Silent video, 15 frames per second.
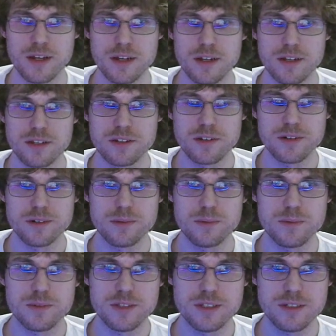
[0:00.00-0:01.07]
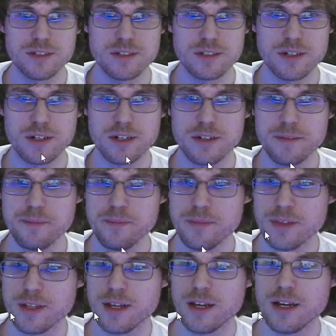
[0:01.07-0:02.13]
So when this is on
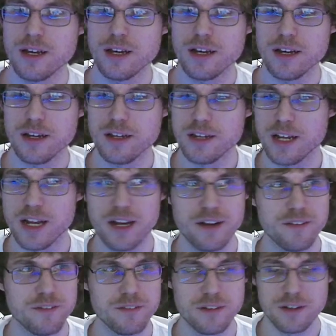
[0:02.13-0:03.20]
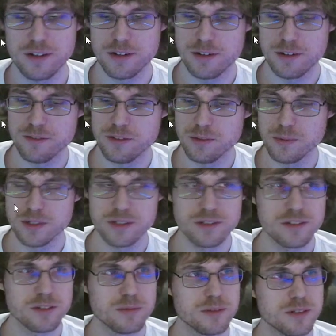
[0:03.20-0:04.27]
and I have a few windows
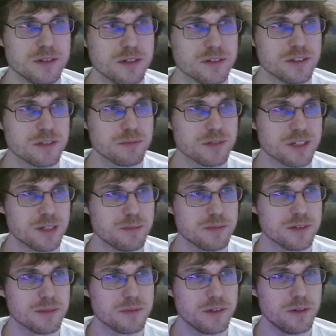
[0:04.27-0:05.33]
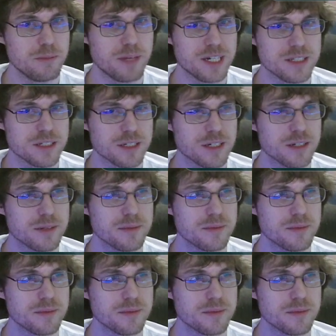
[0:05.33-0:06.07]
open, I'll just bring up some notepads again.